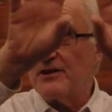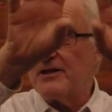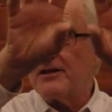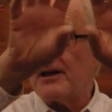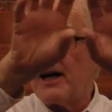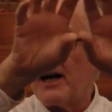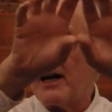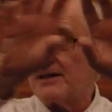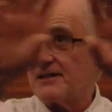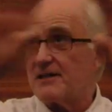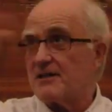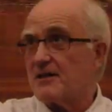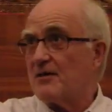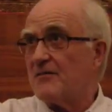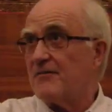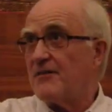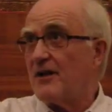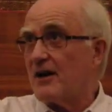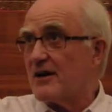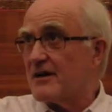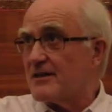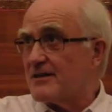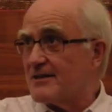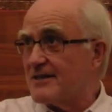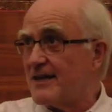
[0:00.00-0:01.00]
Attack of
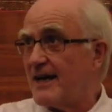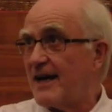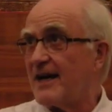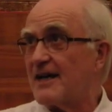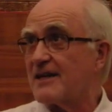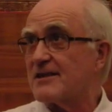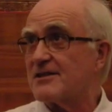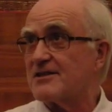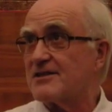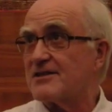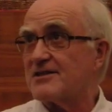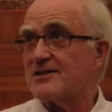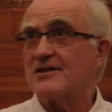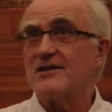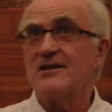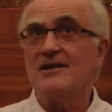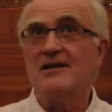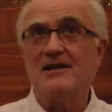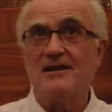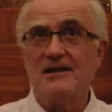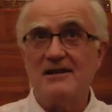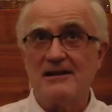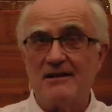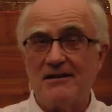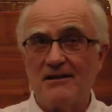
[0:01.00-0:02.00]
Agra texts,
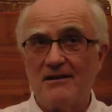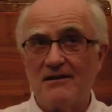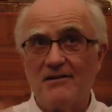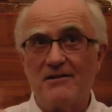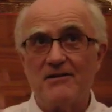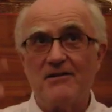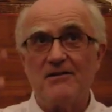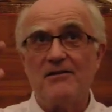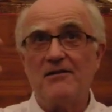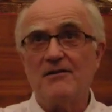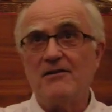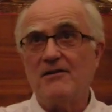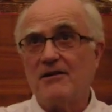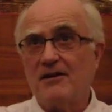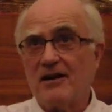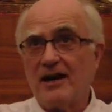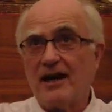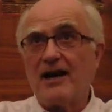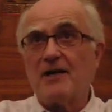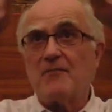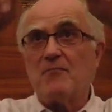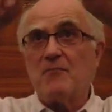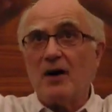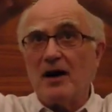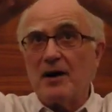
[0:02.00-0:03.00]

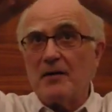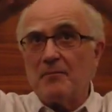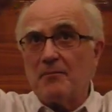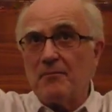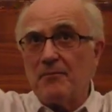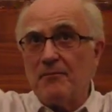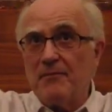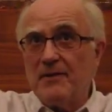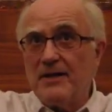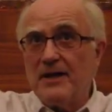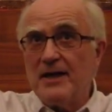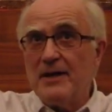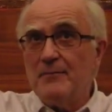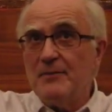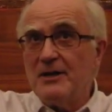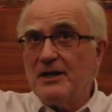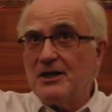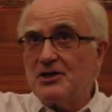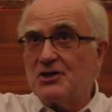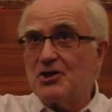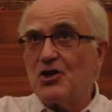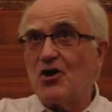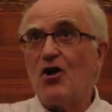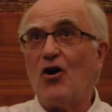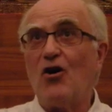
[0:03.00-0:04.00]
and my
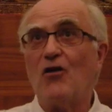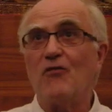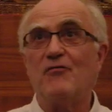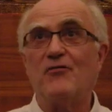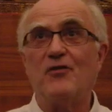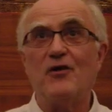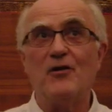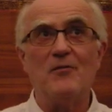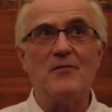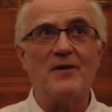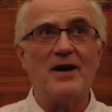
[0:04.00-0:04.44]
image of them